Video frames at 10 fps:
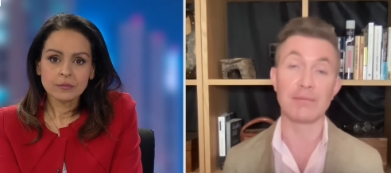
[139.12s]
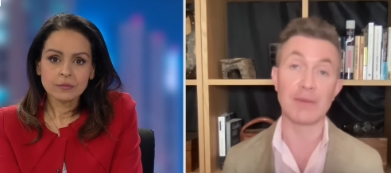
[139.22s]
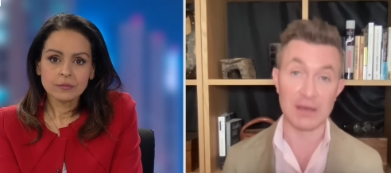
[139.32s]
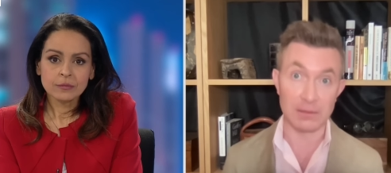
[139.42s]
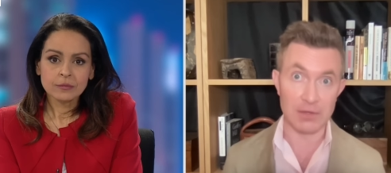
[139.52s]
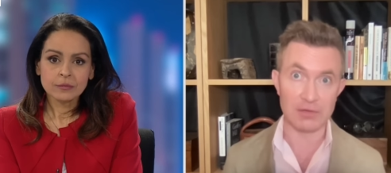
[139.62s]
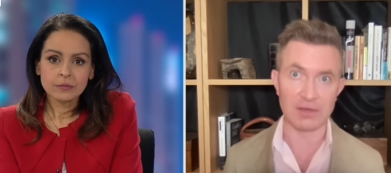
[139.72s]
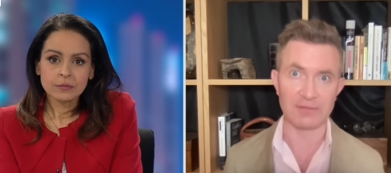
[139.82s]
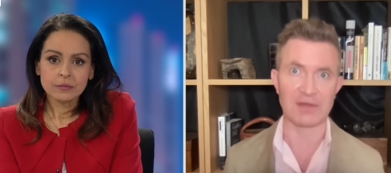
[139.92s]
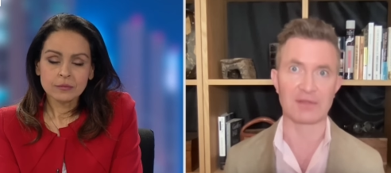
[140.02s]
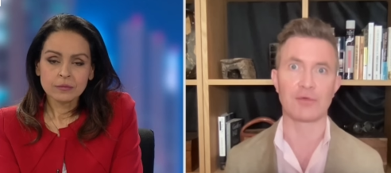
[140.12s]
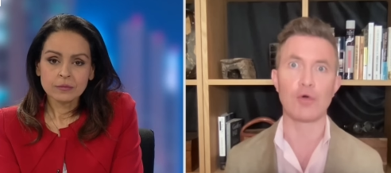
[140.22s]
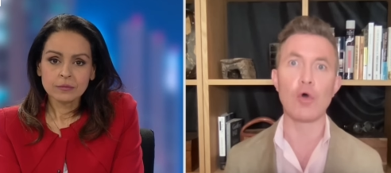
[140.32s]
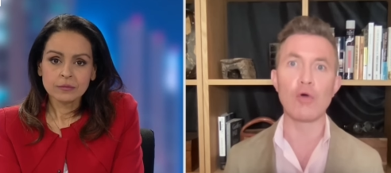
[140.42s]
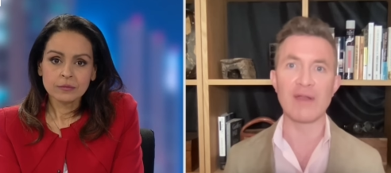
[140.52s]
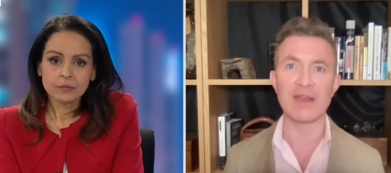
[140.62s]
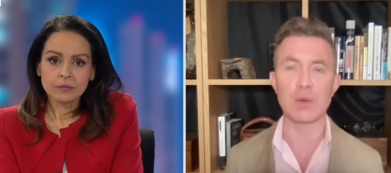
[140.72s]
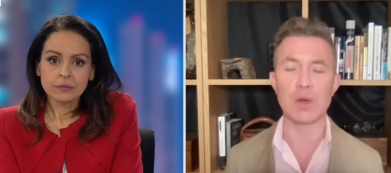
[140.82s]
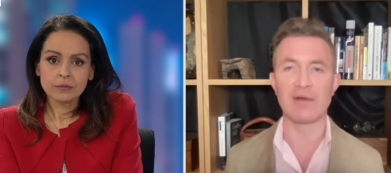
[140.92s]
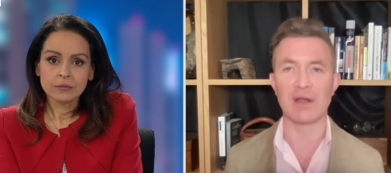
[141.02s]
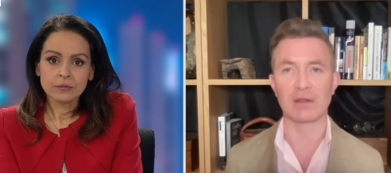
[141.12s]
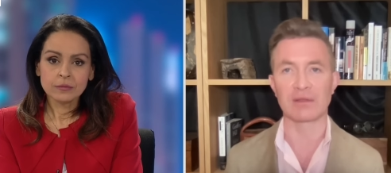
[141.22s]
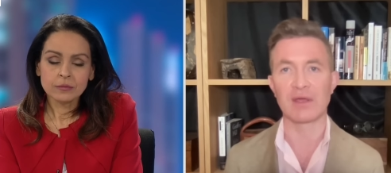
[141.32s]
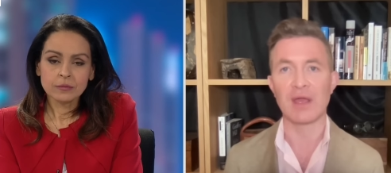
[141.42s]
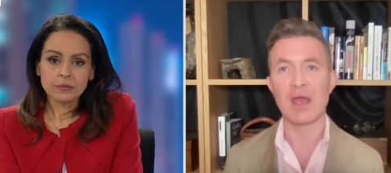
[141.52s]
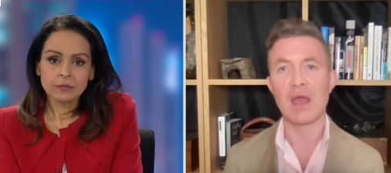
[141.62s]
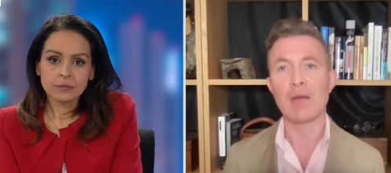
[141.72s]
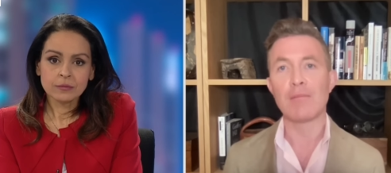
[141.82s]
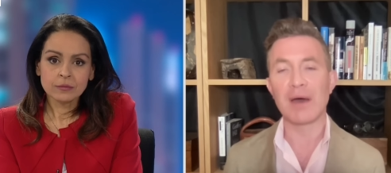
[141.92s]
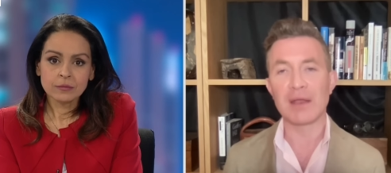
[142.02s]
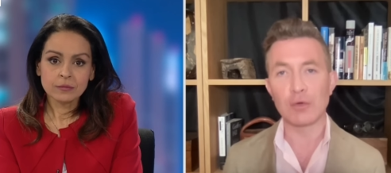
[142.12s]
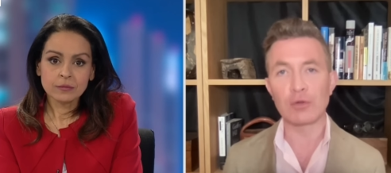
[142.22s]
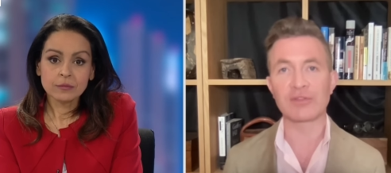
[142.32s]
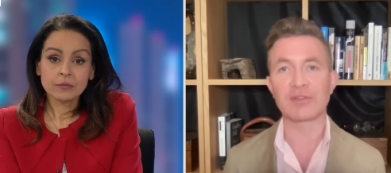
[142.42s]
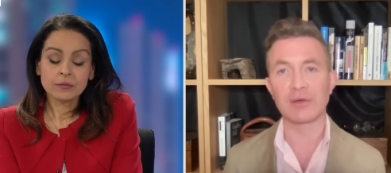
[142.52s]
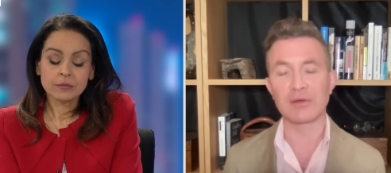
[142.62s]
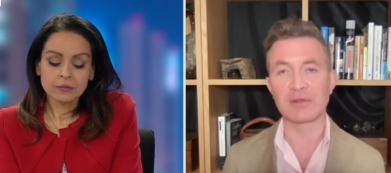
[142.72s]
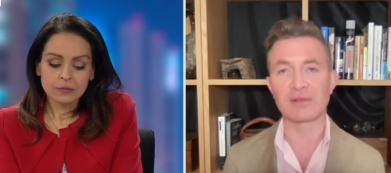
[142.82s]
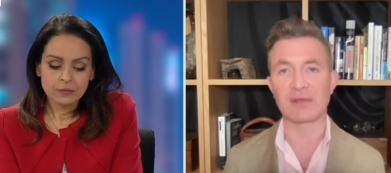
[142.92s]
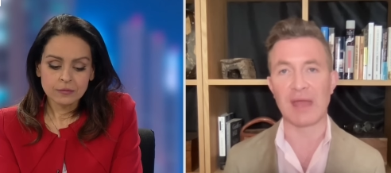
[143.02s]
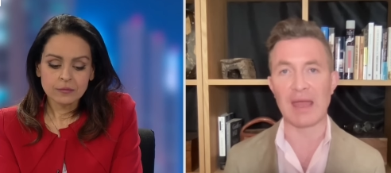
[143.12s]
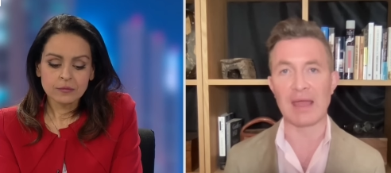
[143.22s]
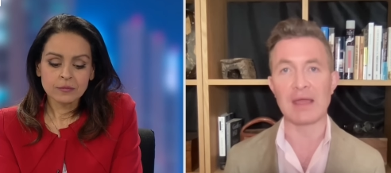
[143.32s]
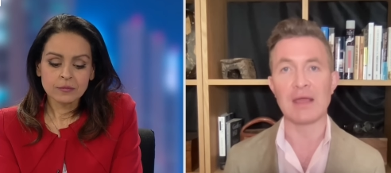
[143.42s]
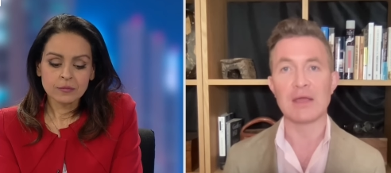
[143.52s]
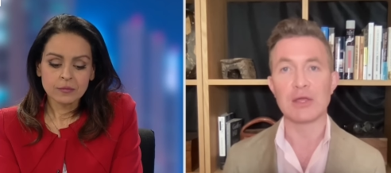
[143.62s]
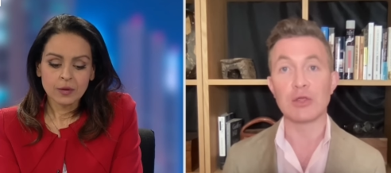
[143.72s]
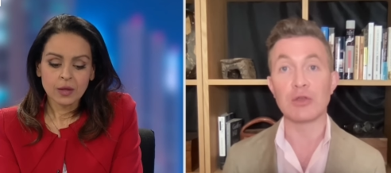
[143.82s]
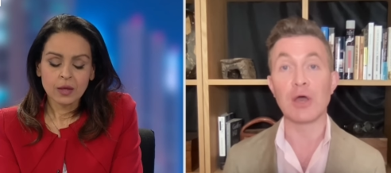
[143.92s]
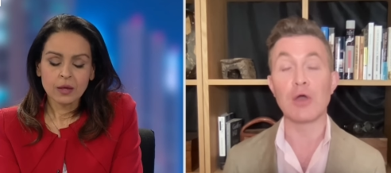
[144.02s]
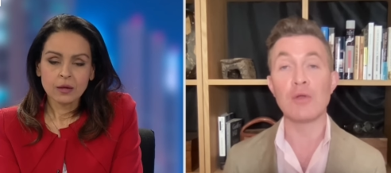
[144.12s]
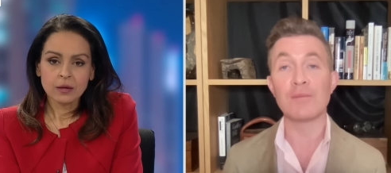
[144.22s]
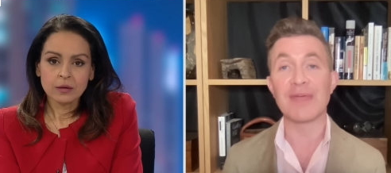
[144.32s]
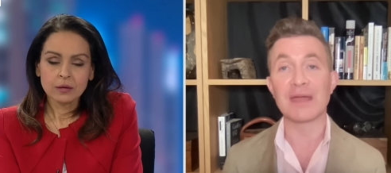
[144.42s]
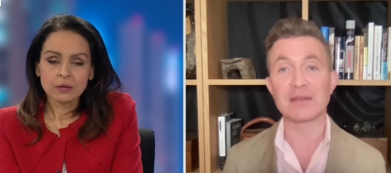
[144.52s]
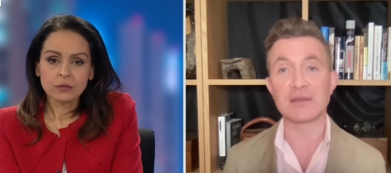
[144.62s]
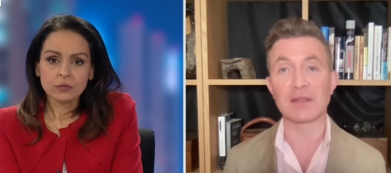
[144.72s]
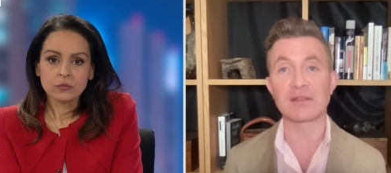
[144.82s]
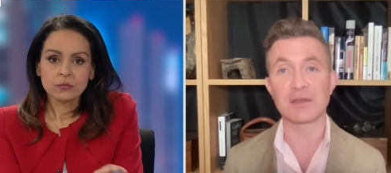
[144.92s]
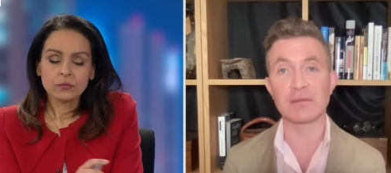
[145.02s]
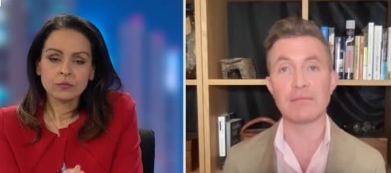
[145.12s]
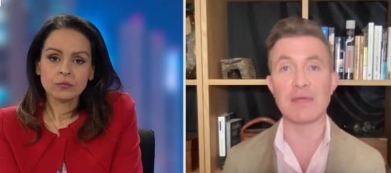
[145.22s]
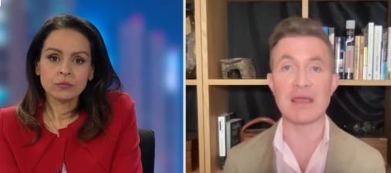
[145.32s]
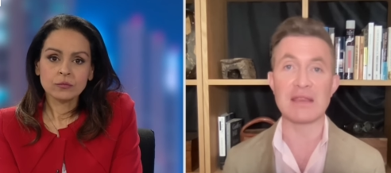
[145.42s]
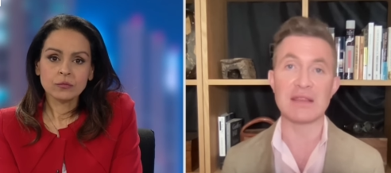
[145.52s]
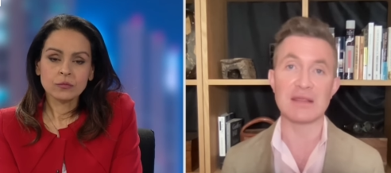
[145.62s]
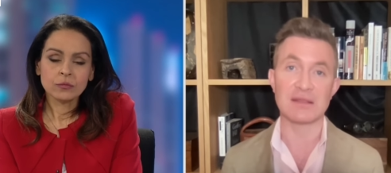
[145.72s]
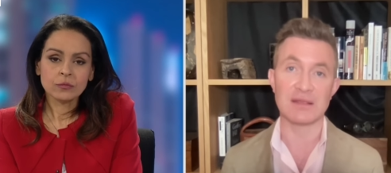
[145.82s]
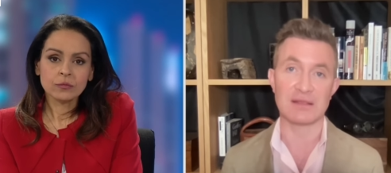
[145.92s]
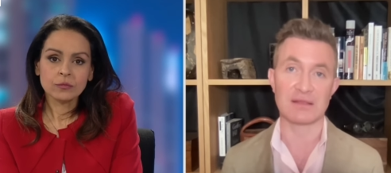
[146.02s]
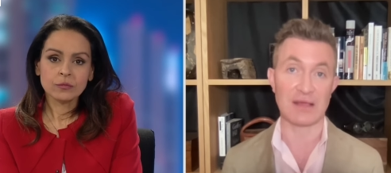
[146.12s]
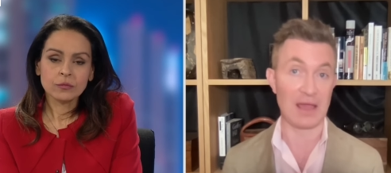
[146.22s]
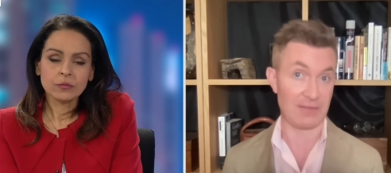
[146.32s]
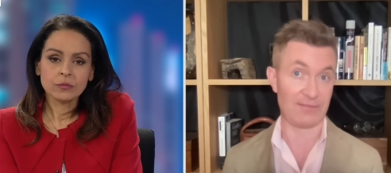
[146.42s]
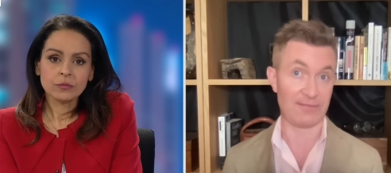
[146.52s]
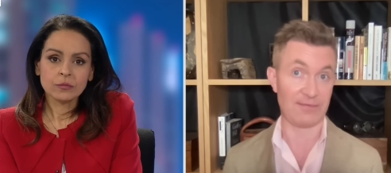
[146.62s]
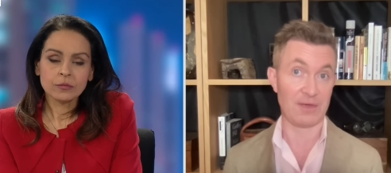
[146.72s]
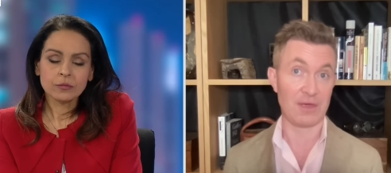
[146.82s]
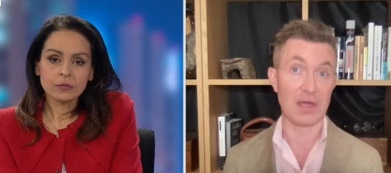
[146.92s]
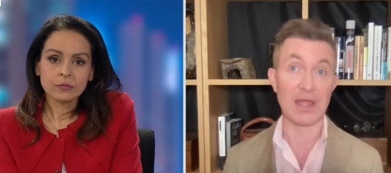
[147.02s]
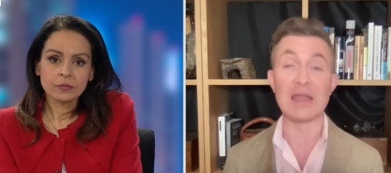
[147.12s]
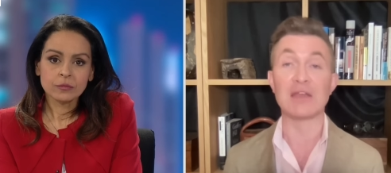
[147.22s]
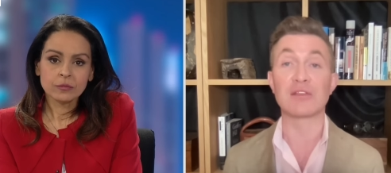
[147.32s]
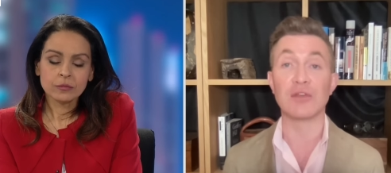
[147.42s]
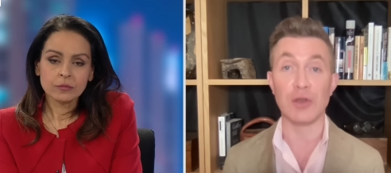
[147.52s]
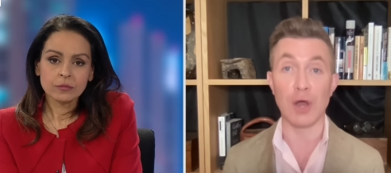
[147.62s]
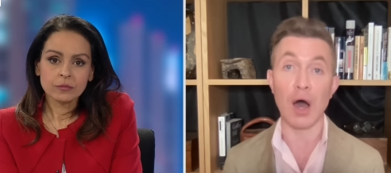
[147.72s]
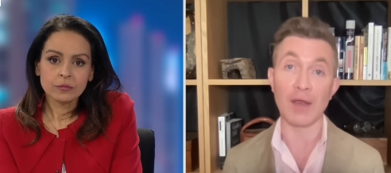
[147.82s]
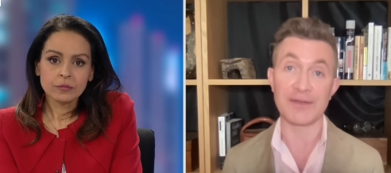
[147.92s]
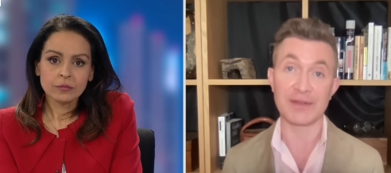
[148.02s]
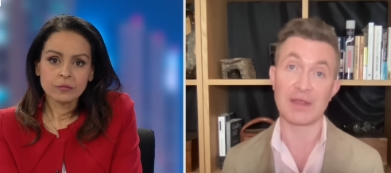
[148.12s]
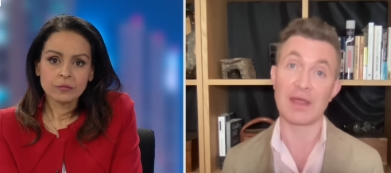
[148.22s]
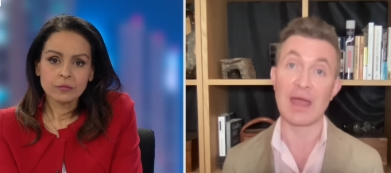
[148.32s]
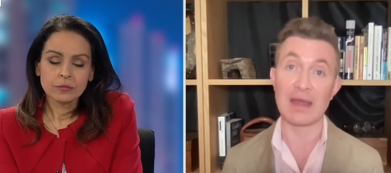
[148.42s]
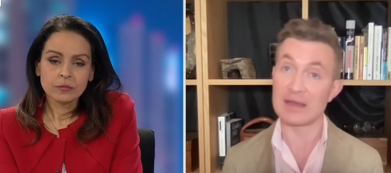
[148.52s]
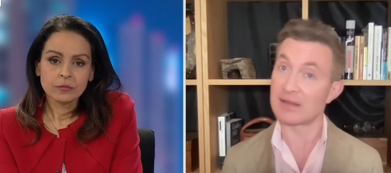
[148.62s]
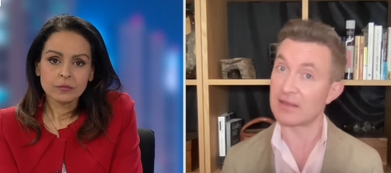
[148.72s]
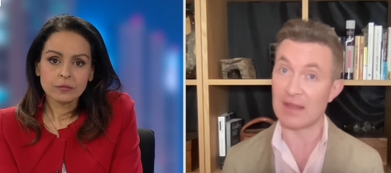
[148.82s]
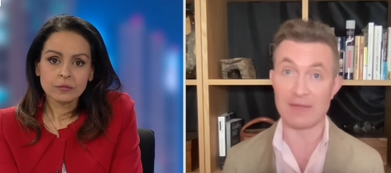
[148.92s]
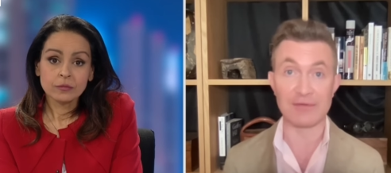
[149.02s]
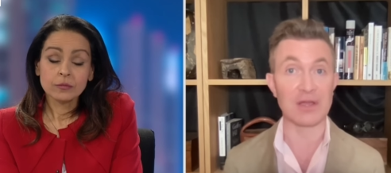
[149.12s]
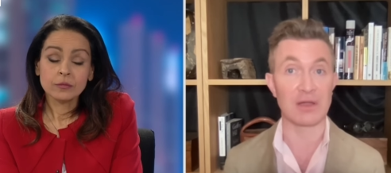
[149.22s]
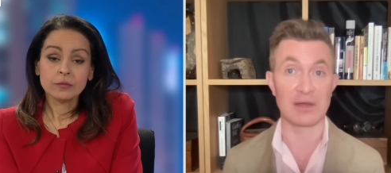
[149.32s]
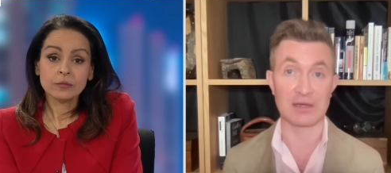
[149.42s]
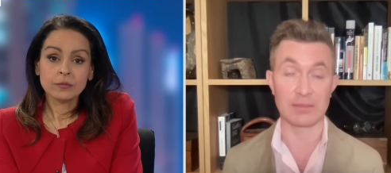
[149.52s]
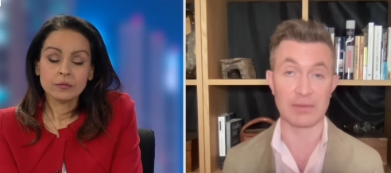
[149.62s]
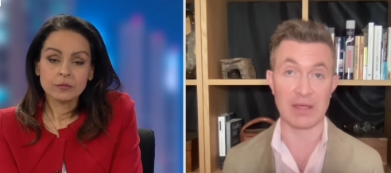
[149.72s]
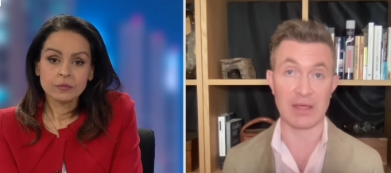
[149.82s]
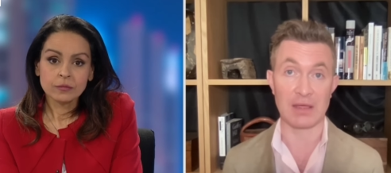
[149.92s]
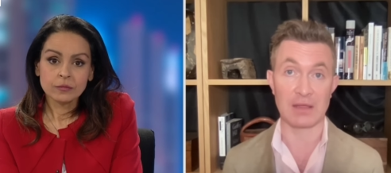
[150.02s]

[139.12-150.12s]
Speaker 1: at a music festival or anywhere else, but also to say, you know, that doesn't mean this is safe. It's not. And it's never going to be.